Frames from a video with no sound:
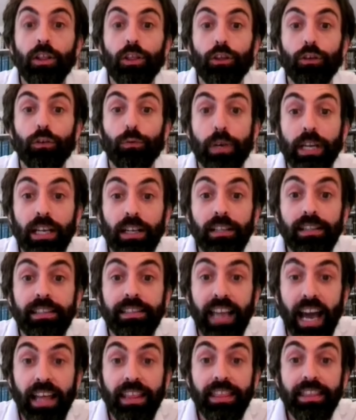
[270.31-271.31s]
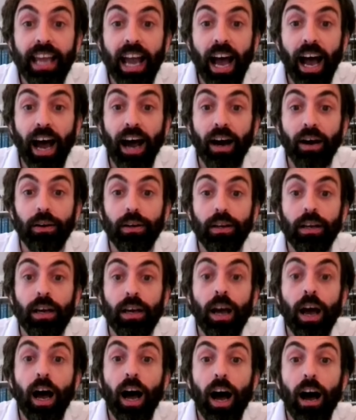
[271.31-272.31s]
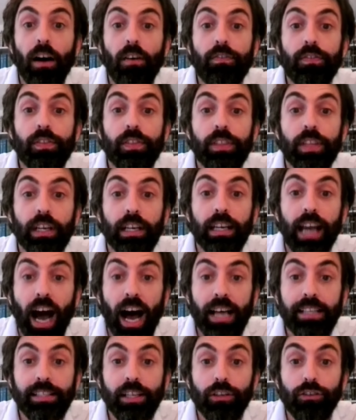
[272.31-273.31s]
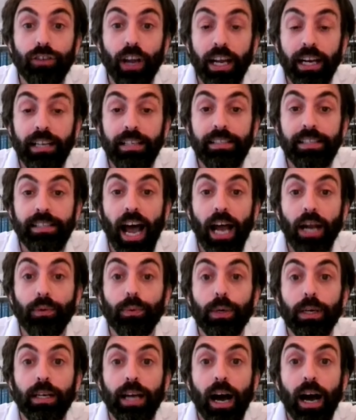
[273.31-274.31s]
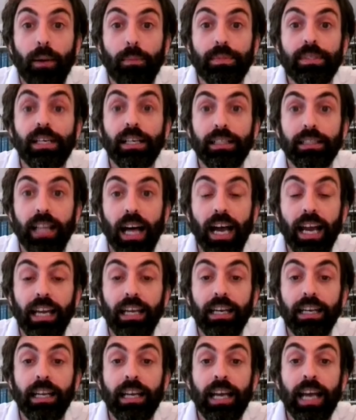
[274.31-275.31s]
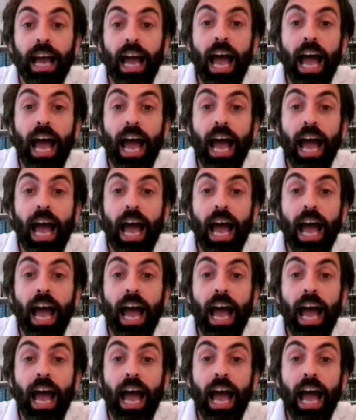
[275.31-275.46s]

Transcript: The real death count of the Gaza genocide will come to light